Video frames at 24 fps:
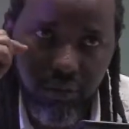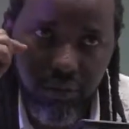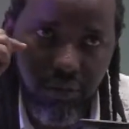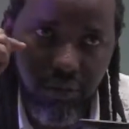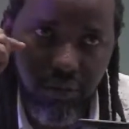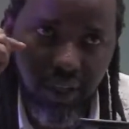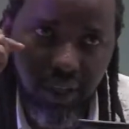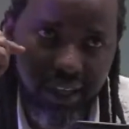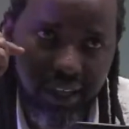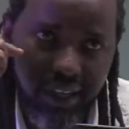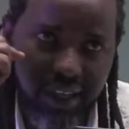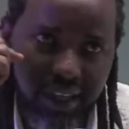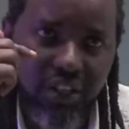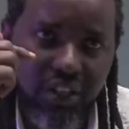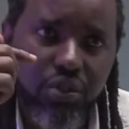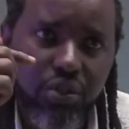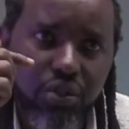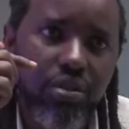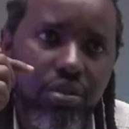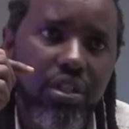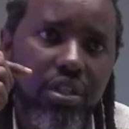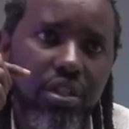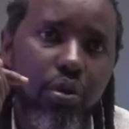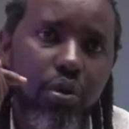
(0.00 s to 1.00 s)

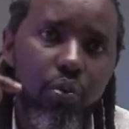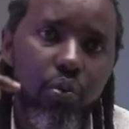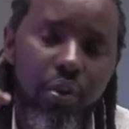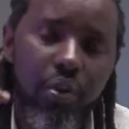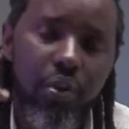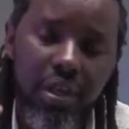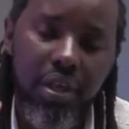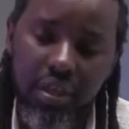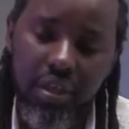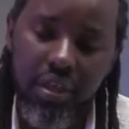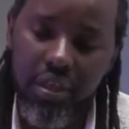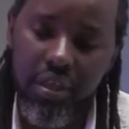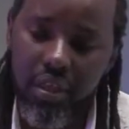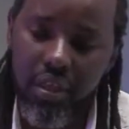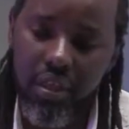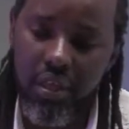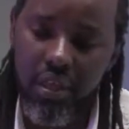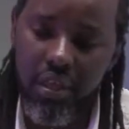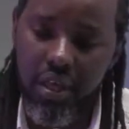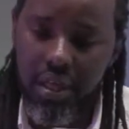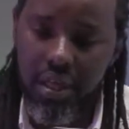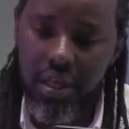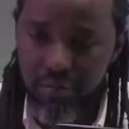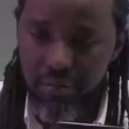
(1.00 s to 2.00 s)
shooting with
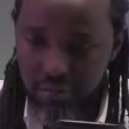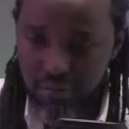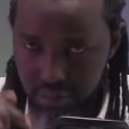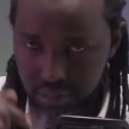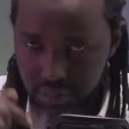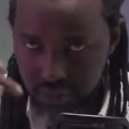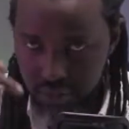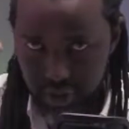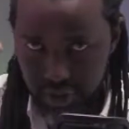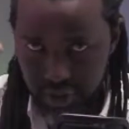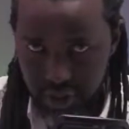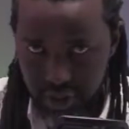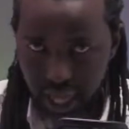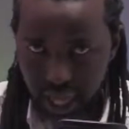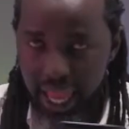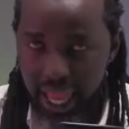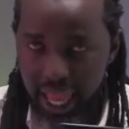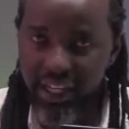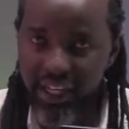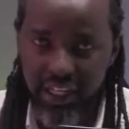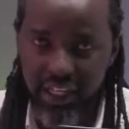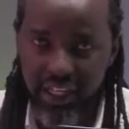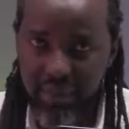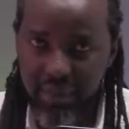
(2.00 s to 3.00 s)
the end in
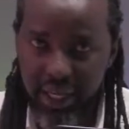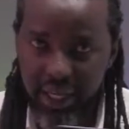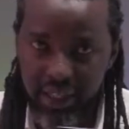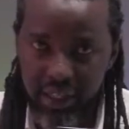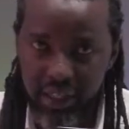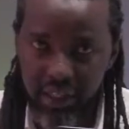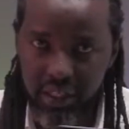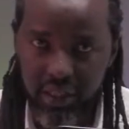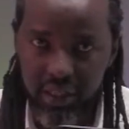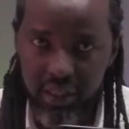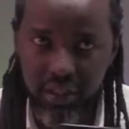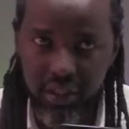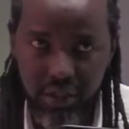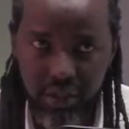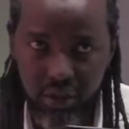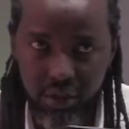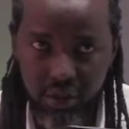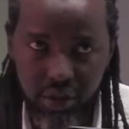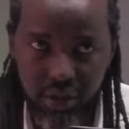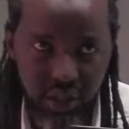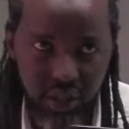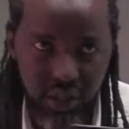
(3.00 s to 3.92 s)
mind. like it